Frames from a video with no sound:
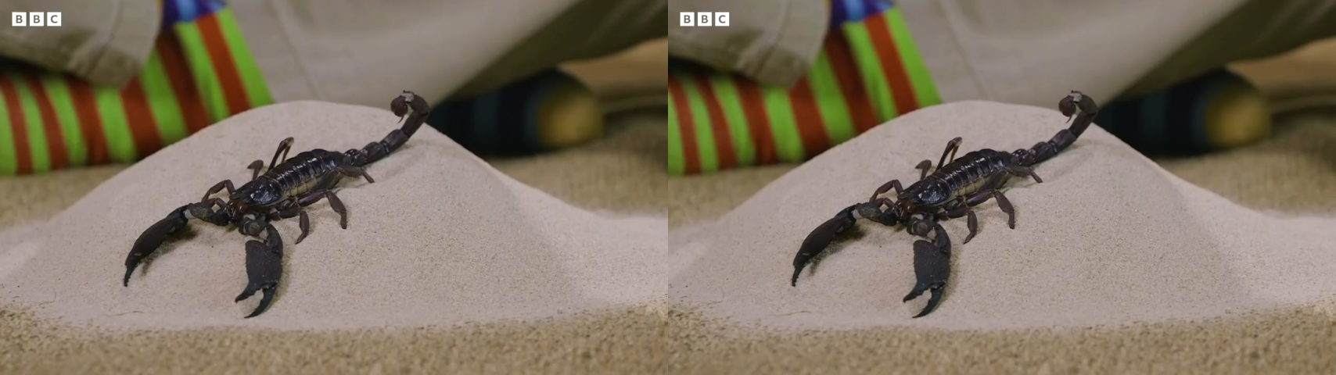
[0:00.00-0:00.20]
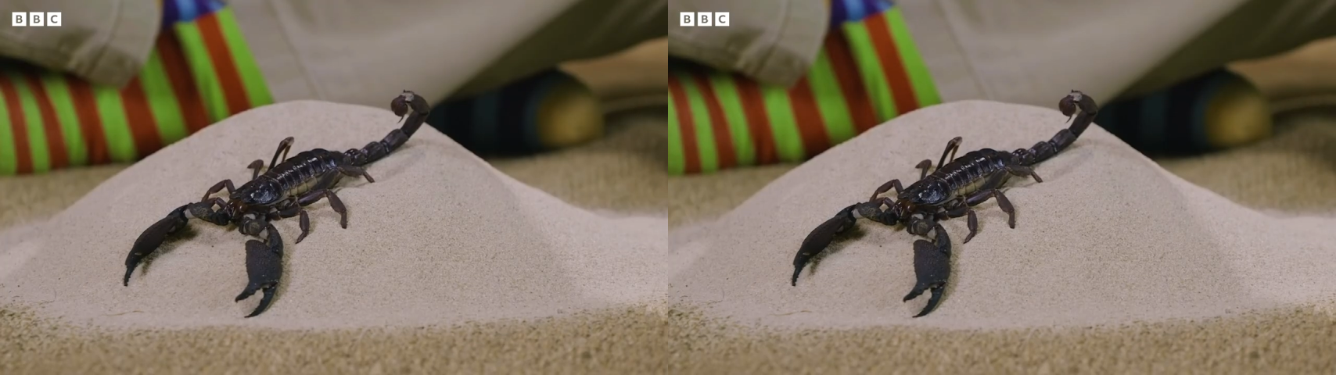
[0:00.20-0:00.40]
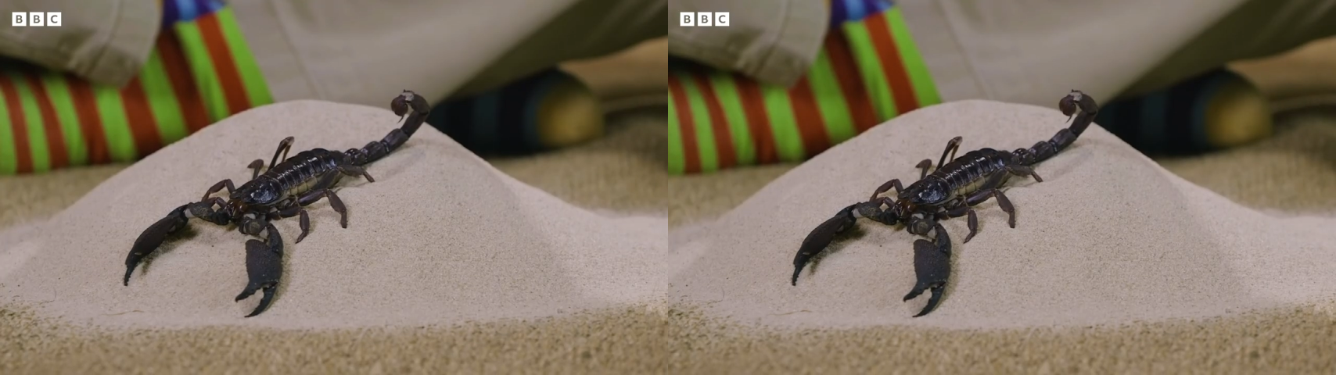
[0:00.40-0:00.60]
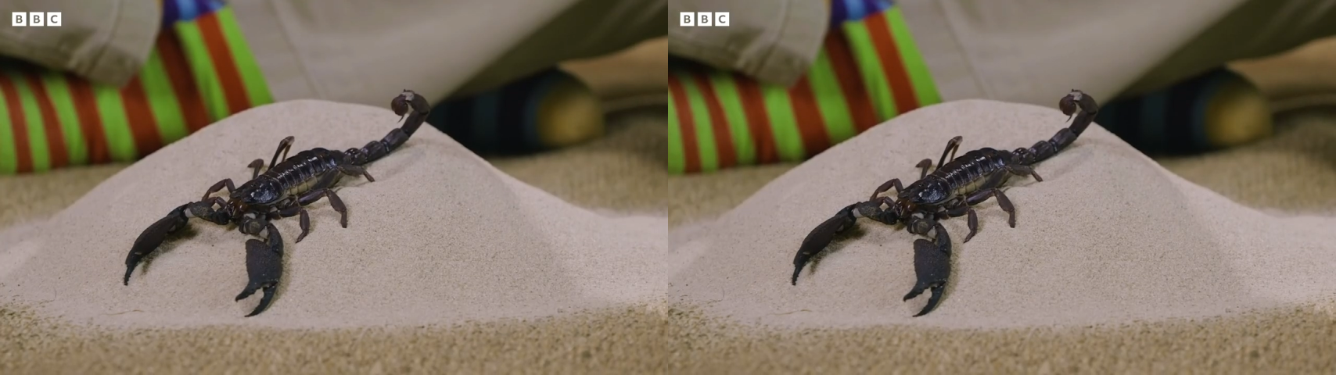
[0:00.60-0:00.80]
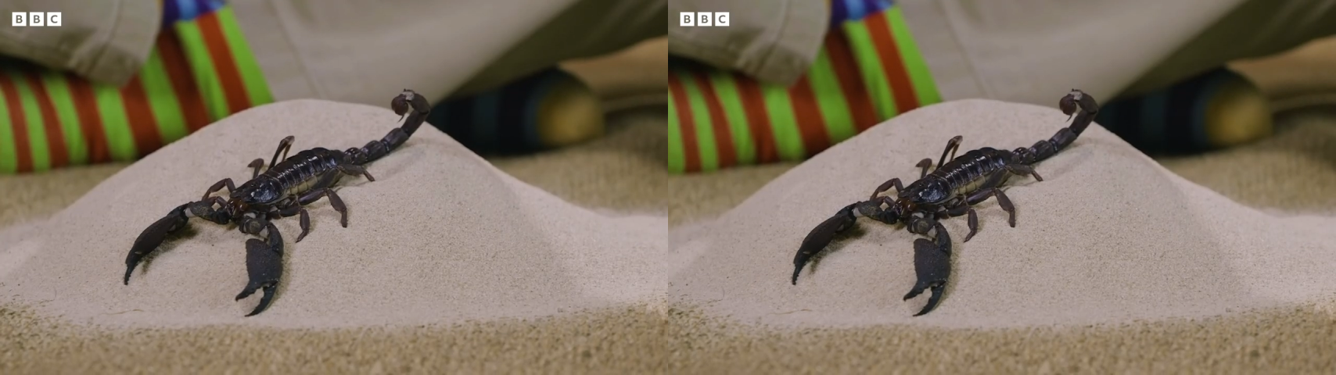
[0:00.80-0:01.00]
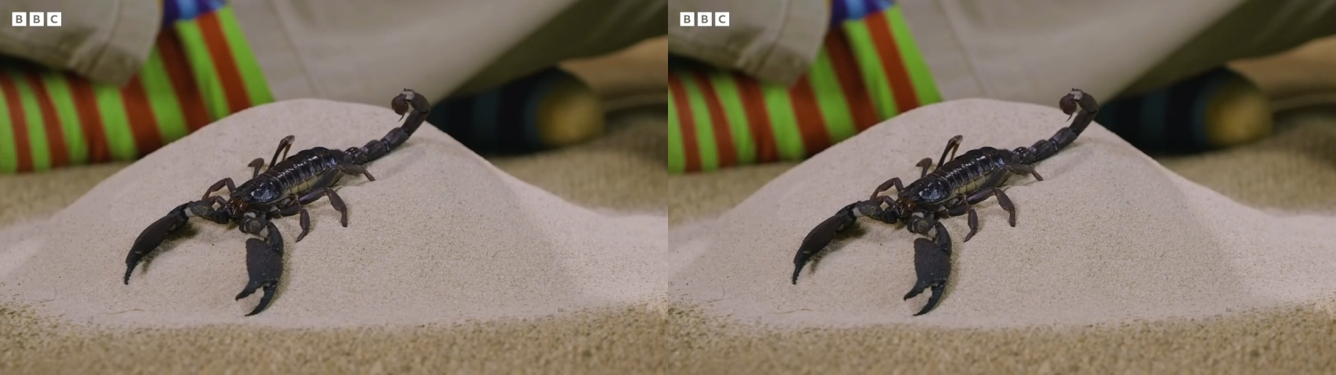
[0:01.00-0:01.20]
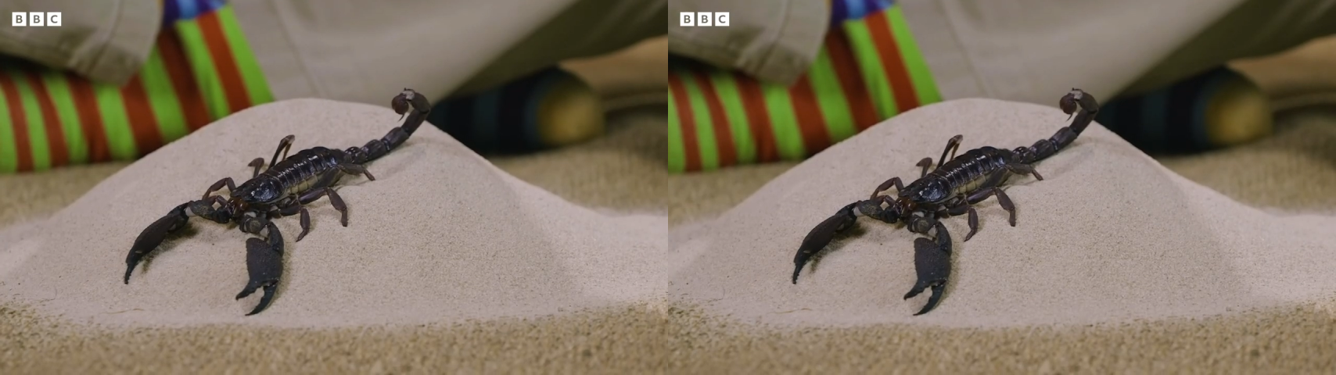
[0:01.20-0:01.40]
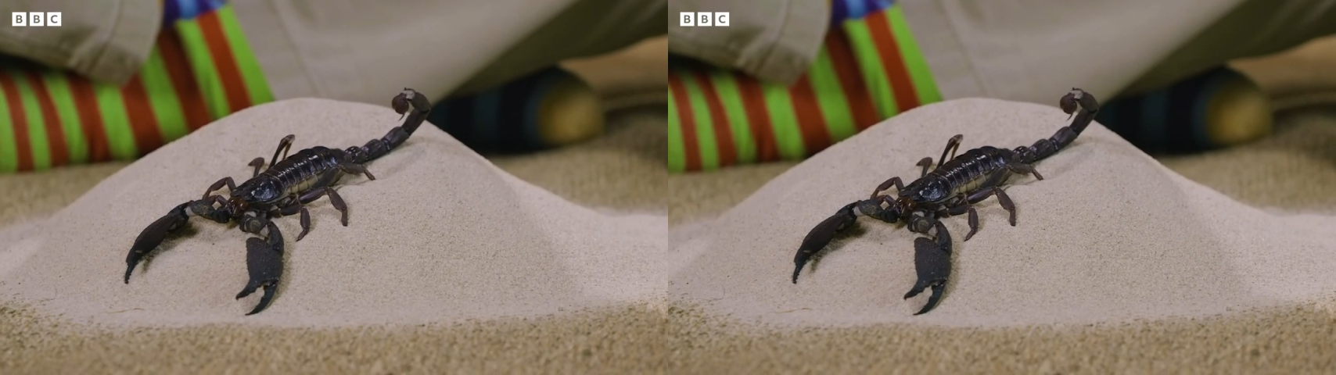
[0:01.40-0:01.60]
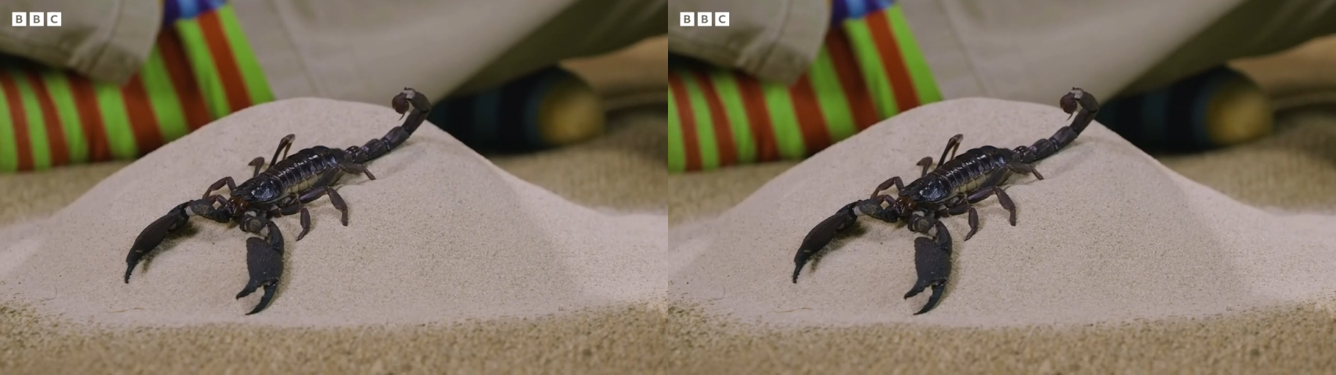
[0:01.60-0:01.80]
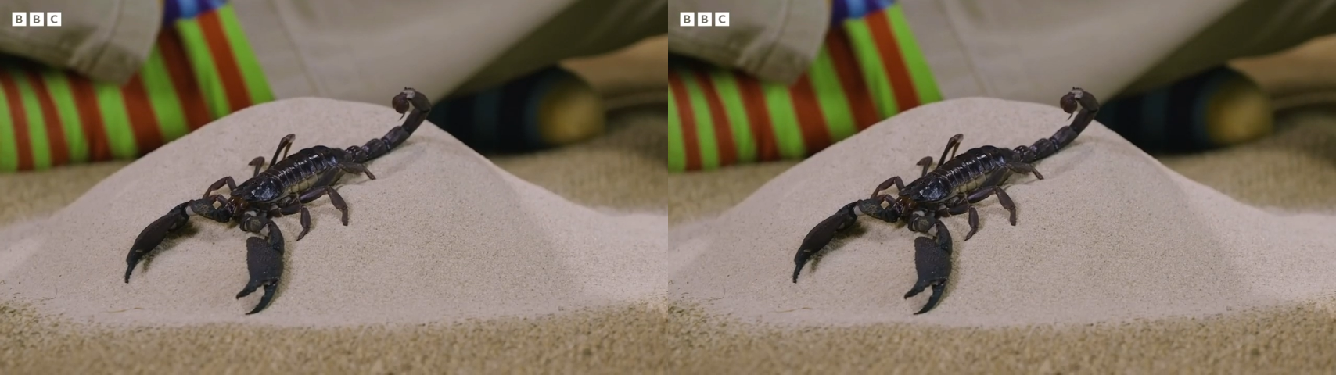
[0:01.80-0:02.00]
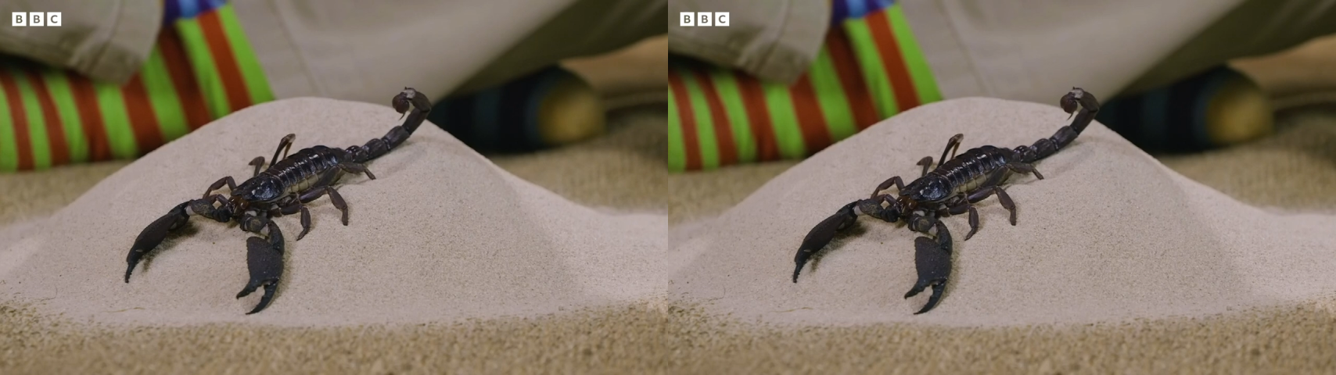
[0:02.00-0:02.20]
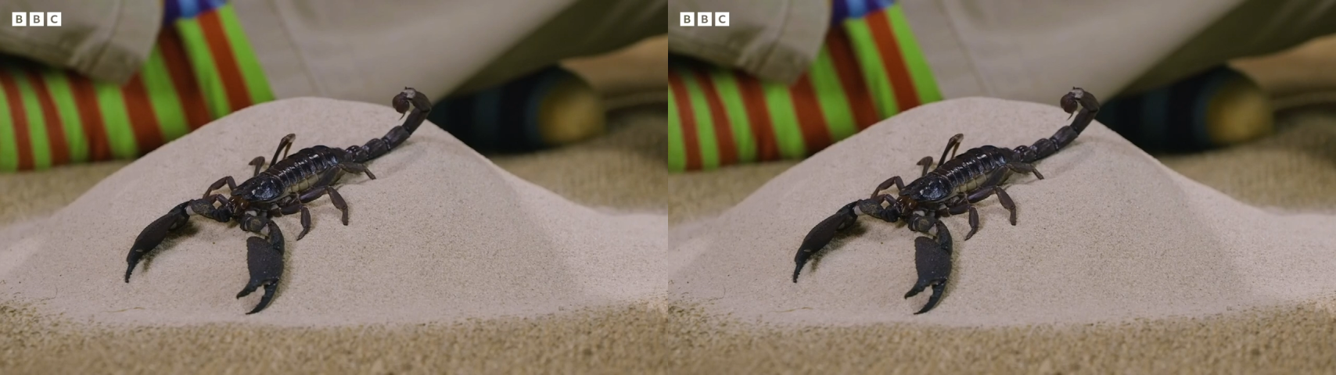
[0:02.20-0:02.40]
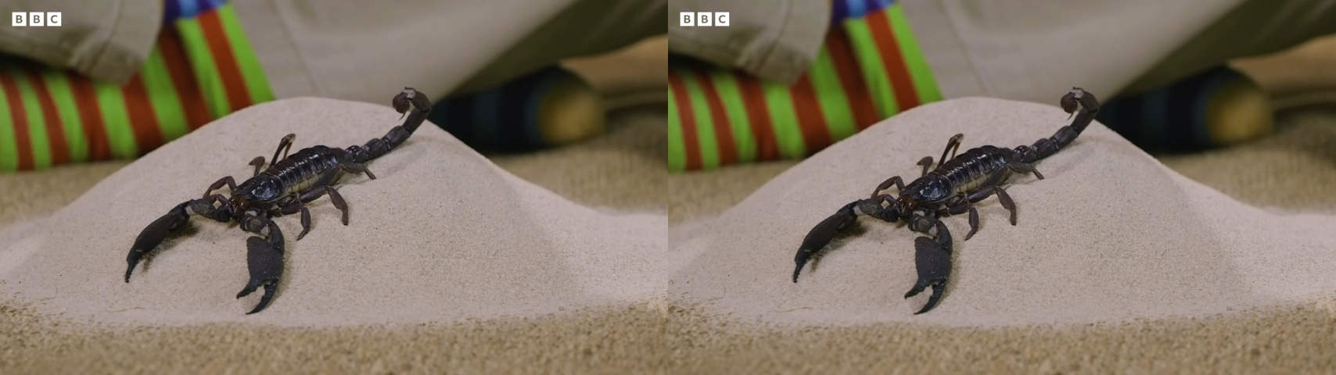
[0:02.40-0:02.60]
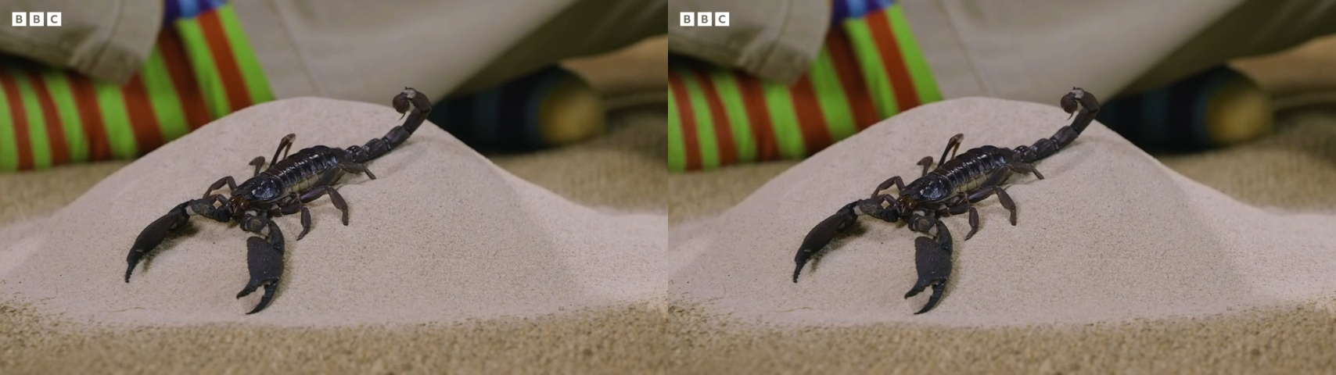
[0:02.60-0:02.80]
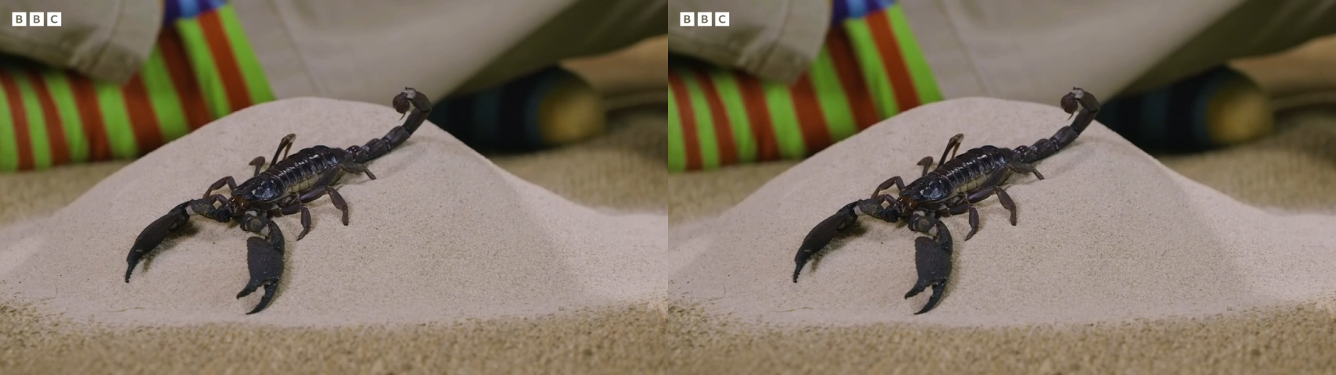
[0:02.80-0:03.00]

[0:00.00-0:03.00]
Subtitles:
Nobody's mouth can be seen.